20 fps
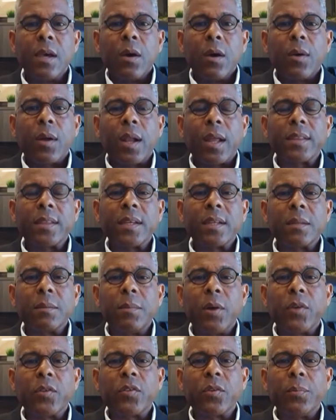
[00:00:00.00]
Well, I think the
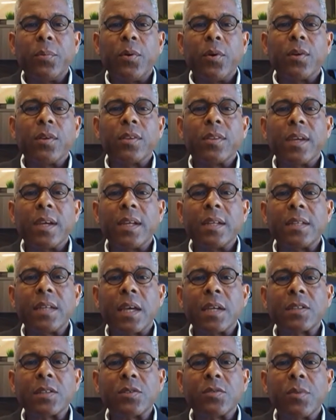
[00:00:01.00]
most important thing
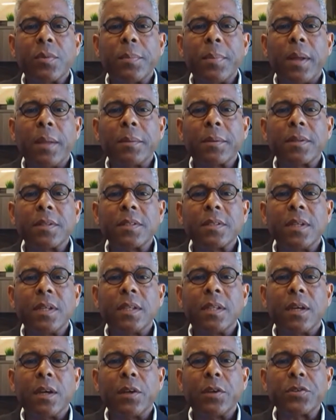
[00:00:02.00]
Texas Republicans
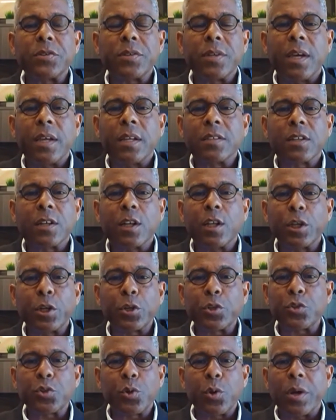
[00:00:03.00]
need to understand is a
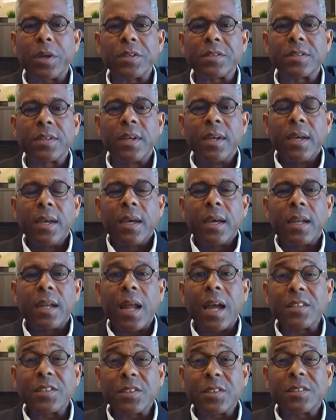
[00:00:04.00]
clear choice. And
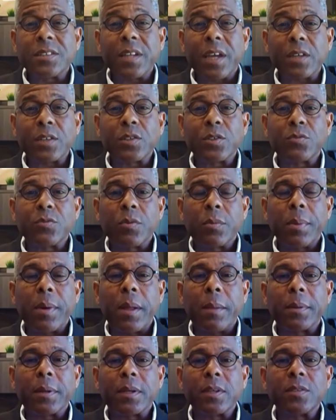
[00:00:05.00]
not just Texas
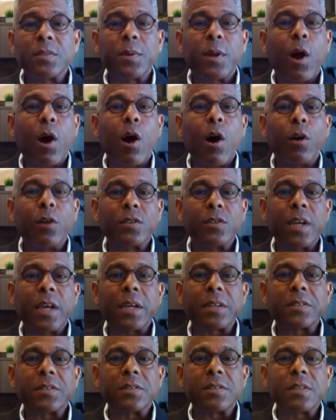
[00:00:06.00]
Republicans, but all
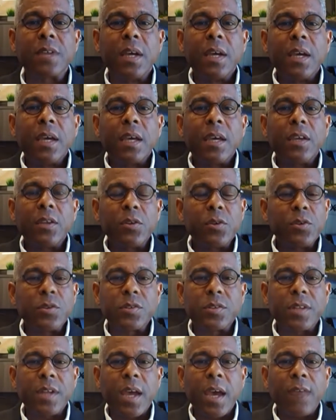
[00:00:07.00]
Texans. Either you
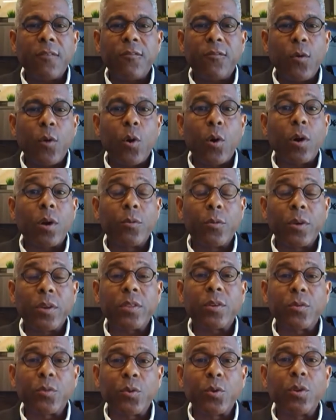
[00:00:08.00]
stand for and
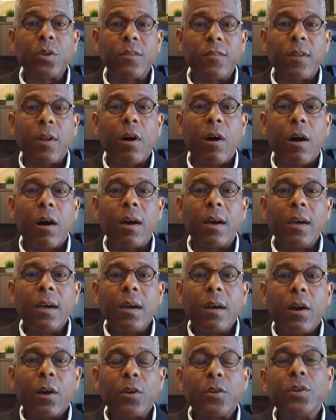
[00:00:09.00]
with the rule of law,
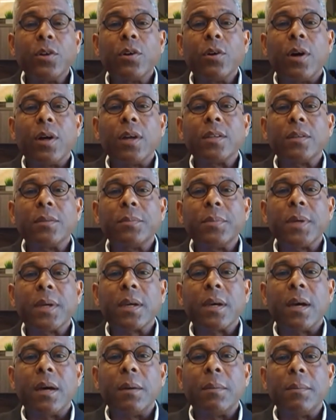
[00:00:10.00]
or you're going to
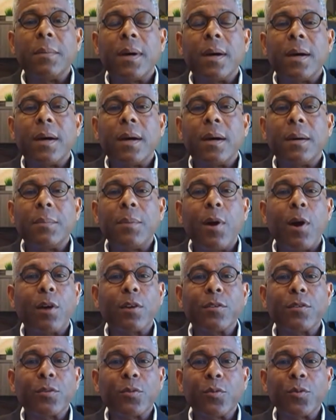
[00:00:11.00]
become
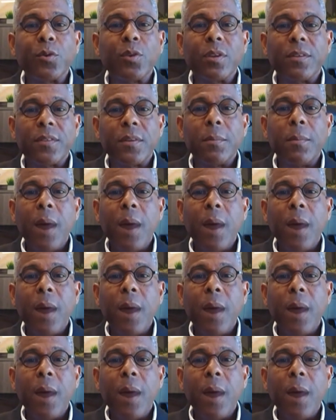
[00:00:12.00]
part of the rule of the